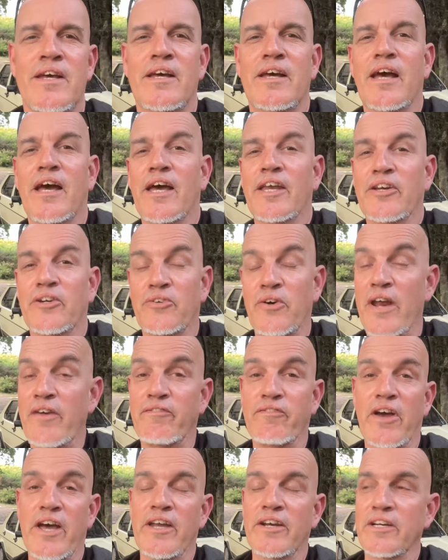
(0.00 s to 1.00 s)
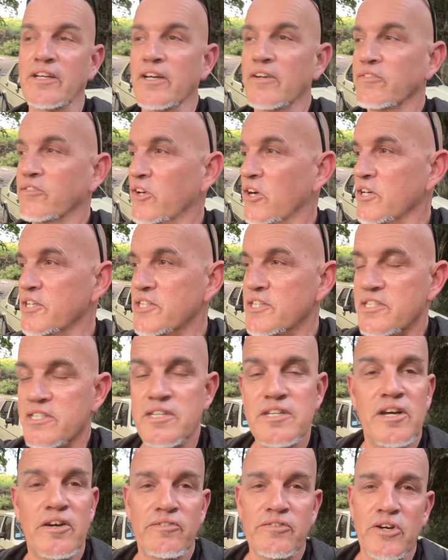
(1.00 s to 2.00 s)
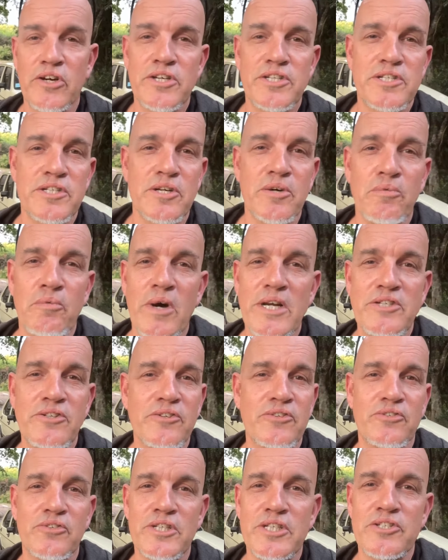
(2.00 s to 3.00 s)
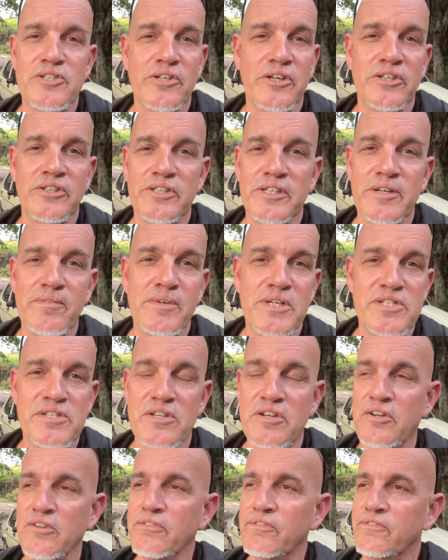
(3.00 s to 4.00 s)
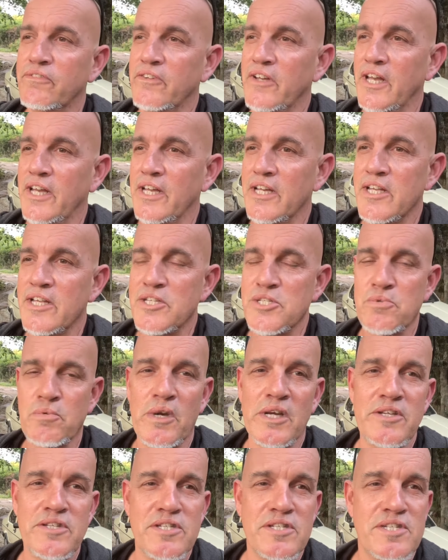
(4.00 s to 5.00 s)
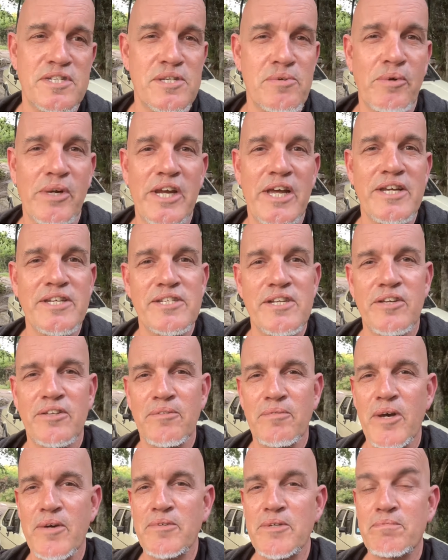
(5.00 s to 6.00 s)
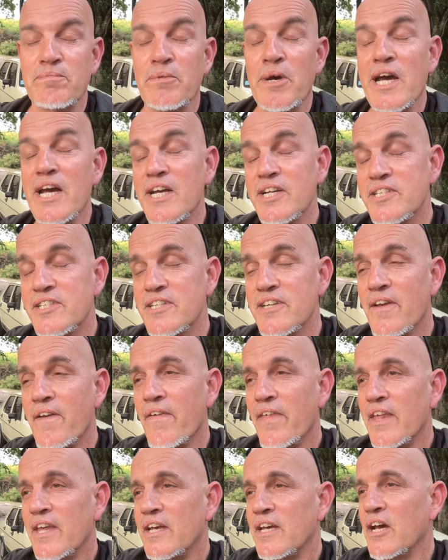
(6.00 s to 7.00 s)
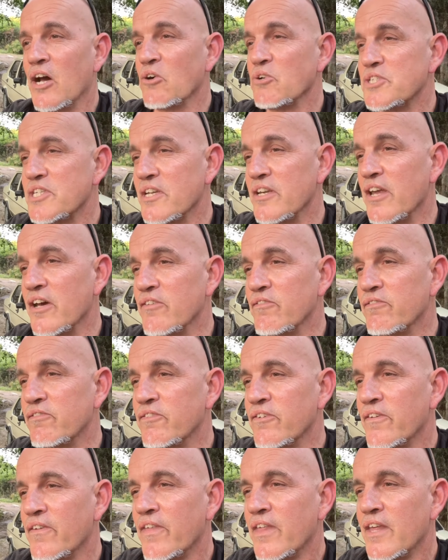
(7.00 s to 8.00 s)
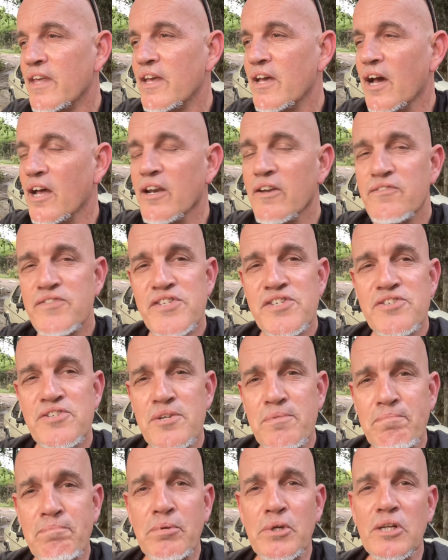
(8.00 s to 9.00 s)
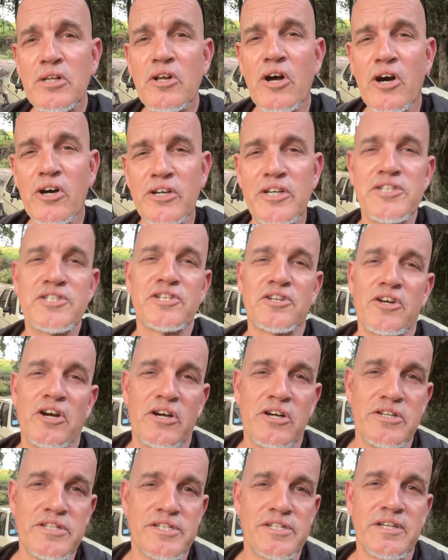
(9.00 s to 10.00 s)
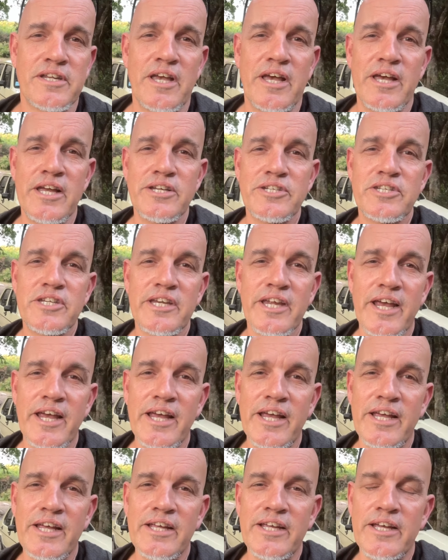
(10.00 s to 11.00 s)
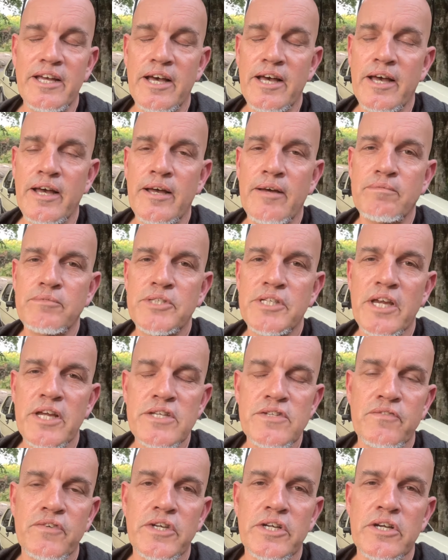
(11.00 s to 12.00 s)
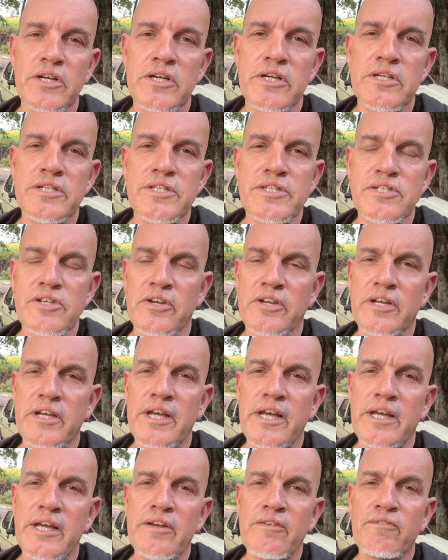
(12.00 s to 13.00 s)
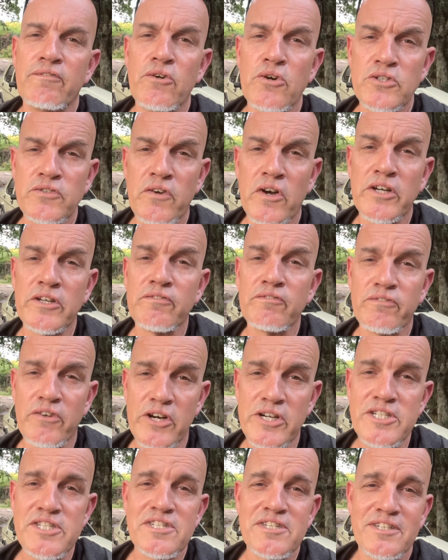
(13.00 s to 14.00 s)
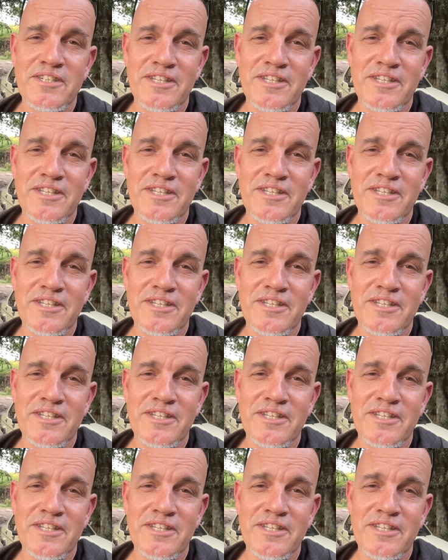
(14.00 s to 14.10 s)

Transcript: and a great fan. And I've got I've got a one twenty-three two hundred D myself, as well as a C one eighty at the moment. But I also love I love simple, honest cars. And today um, today's video is on a Volkswagen Fox,